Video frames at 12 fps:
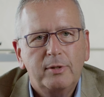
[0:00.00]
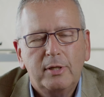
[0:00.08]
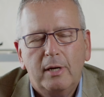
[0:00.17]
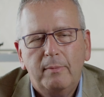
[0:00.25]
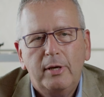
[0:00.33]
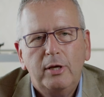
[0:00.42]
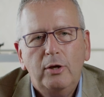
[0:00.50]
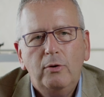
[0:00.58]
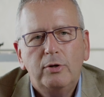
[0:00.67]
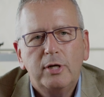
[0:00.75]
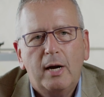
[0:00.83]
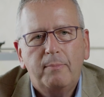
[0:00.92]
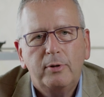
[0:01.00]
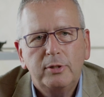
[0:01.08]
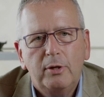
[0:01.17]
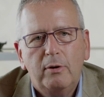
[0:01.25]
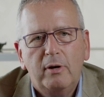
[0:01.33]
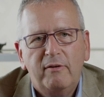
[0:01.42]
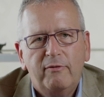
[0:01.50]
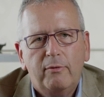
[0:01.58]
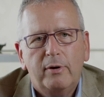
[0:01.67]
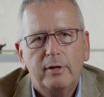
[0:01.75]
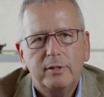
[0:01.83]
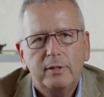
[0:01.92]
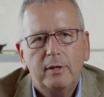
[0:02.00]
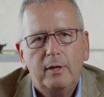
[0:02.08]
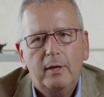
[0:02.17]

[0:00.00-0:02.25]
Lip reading: is going to be a huge opportunity for us